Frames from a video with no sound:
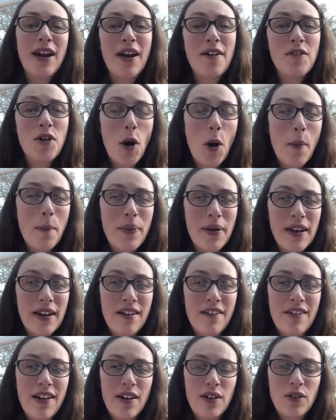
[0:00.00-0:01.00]
I have not been
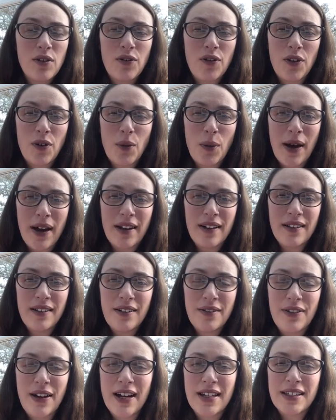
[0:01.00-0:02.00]
around for a while.
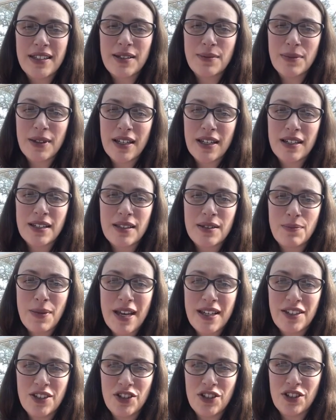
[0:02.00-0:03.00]
I've had some nice
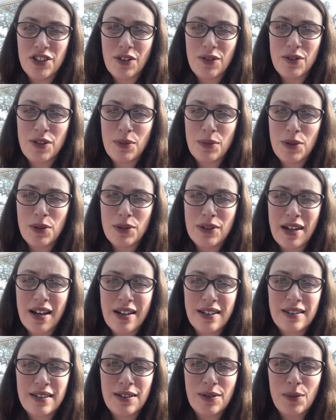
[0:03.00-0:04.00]
messages off some of you
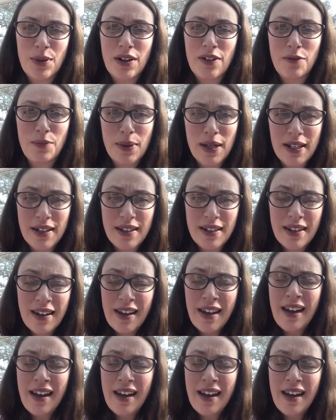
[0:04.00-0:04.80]
asking where I've been.